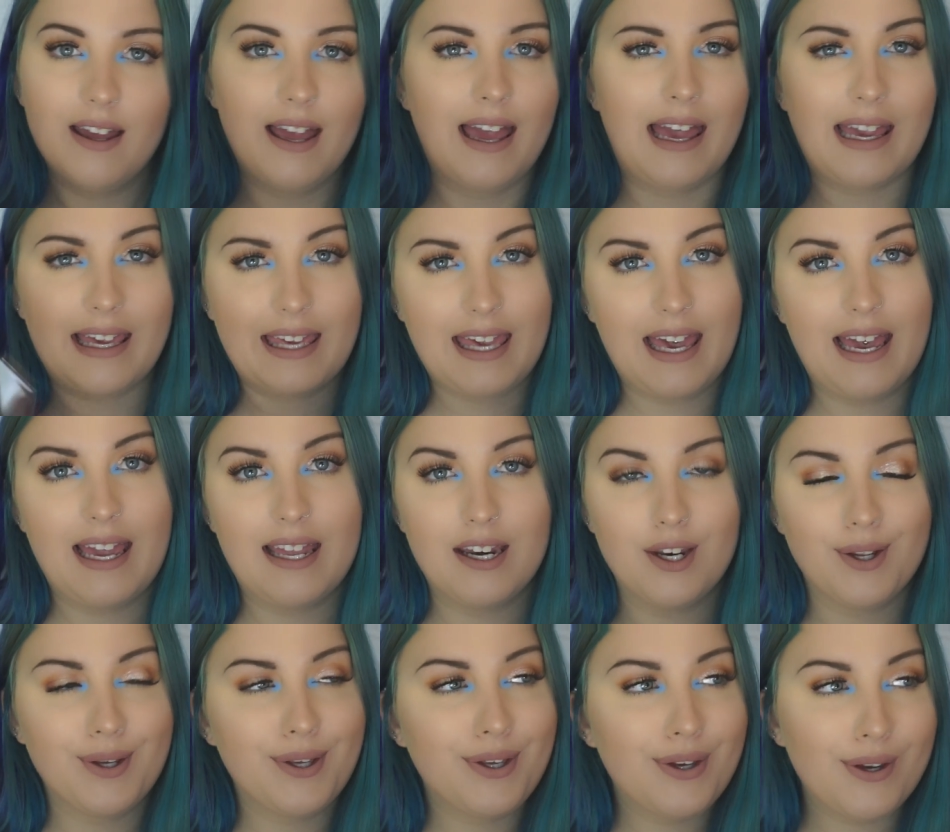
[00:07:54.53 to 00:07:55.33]

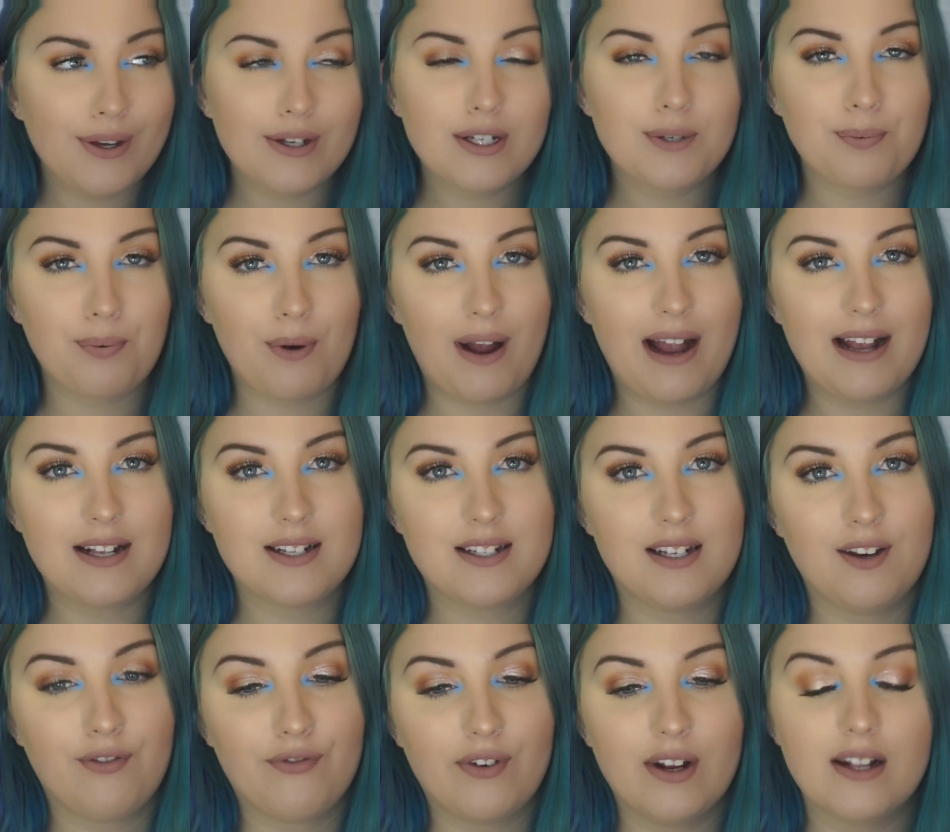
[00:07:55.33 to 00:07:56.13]
Again, huge price
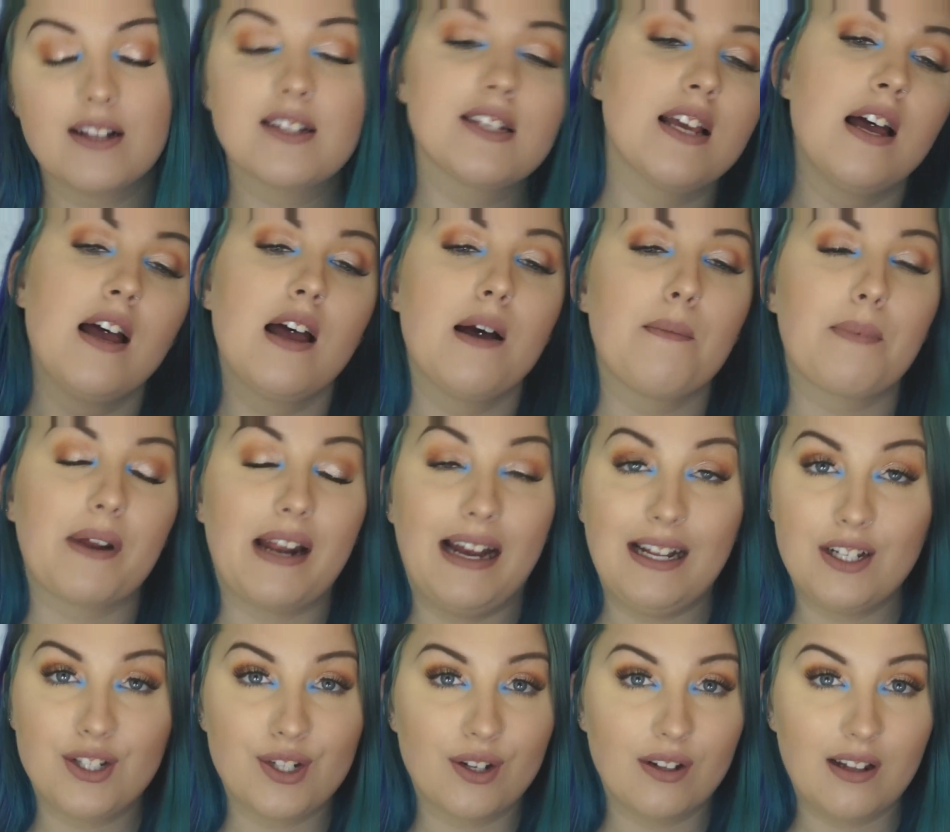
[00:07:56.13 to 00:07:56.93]
difference, but
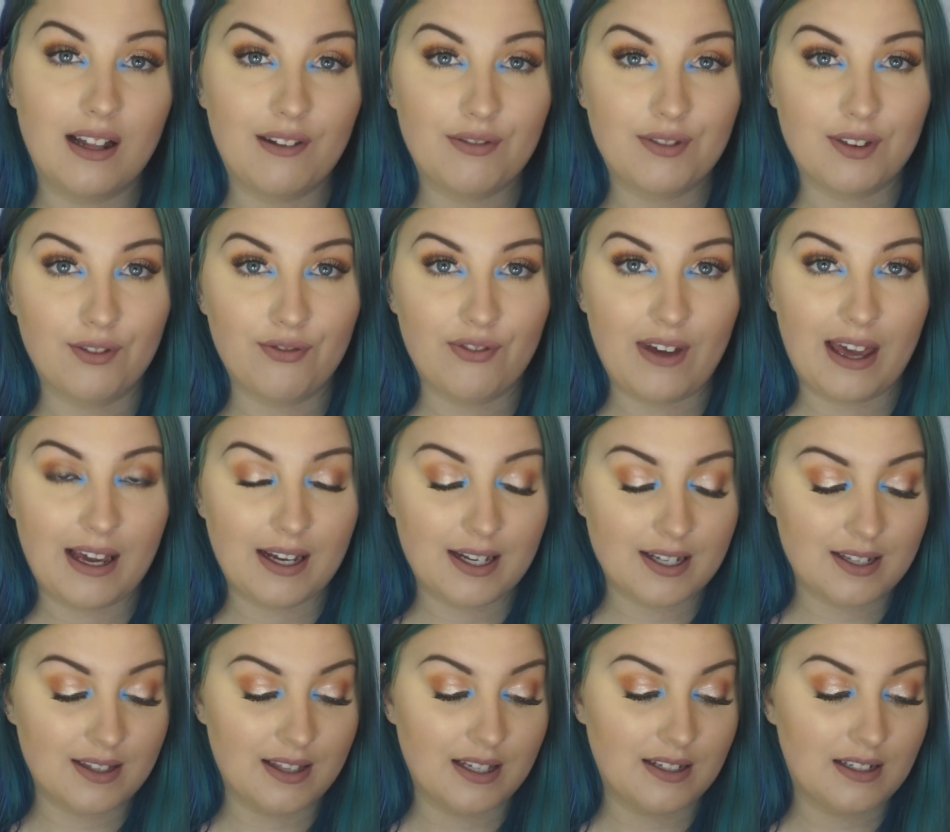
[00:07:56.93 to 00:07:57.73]
I do love the
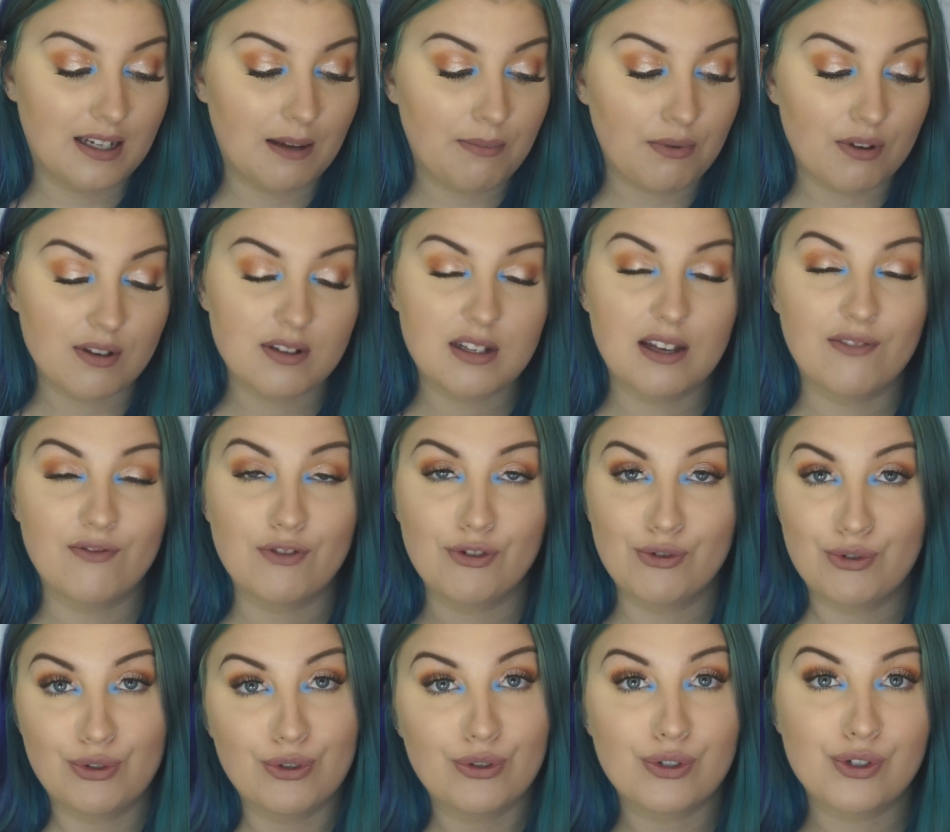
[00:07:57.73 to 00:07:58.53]
fact that
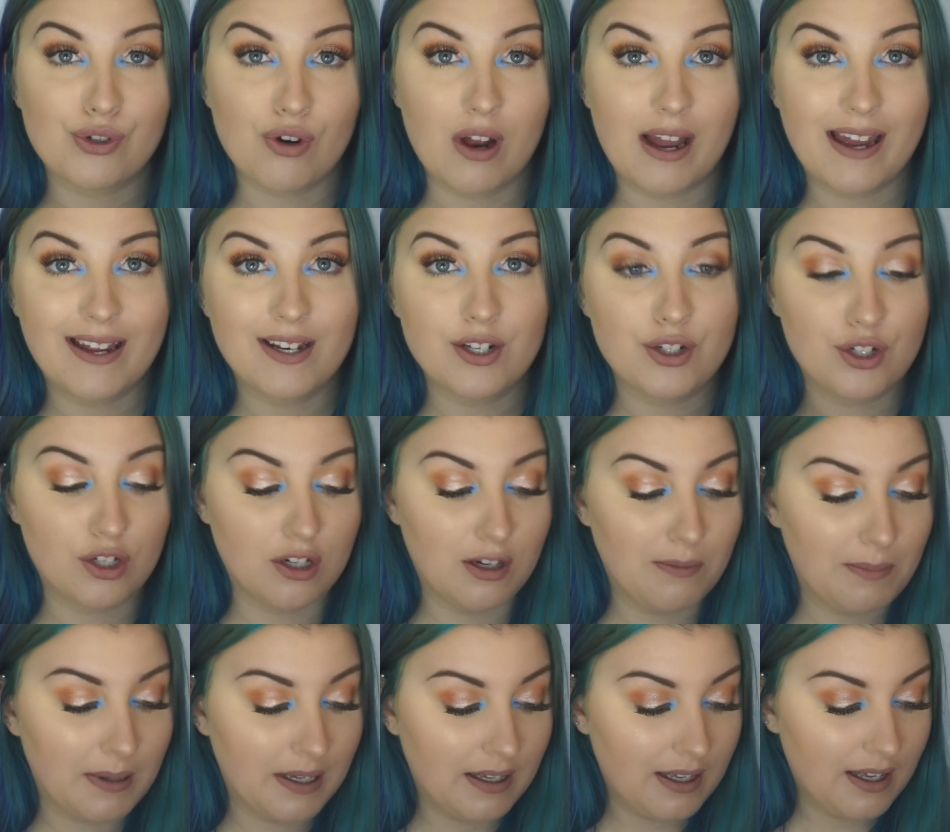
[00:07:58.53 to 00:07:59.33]
W7 do try and
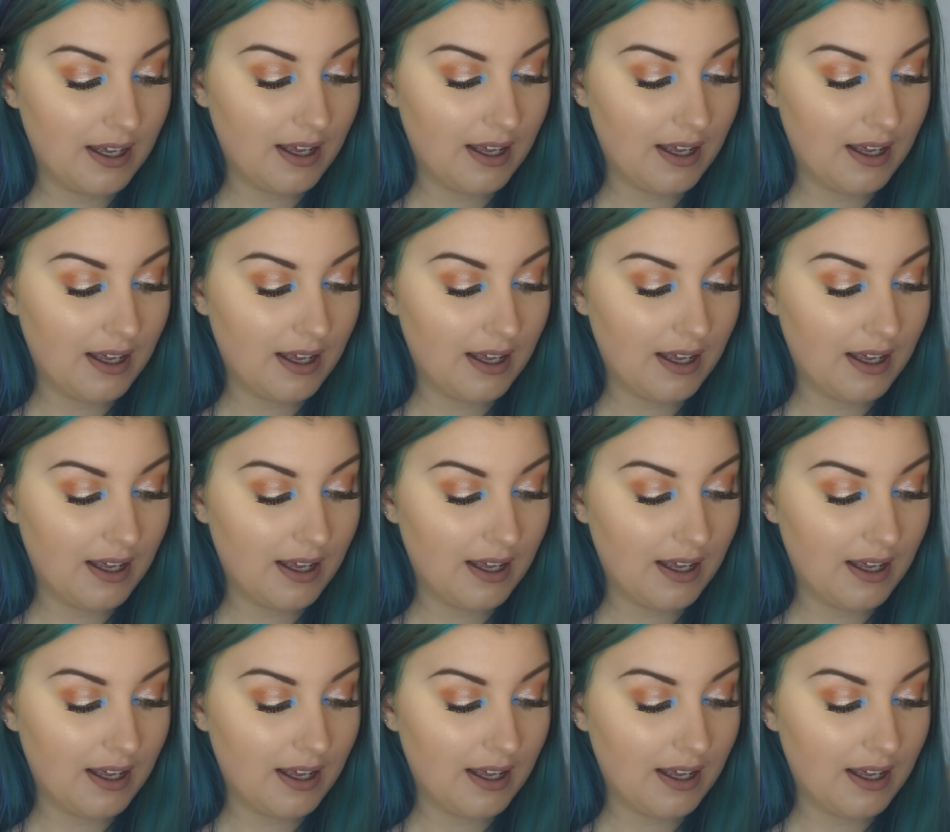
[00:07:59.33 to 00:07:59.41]
dupe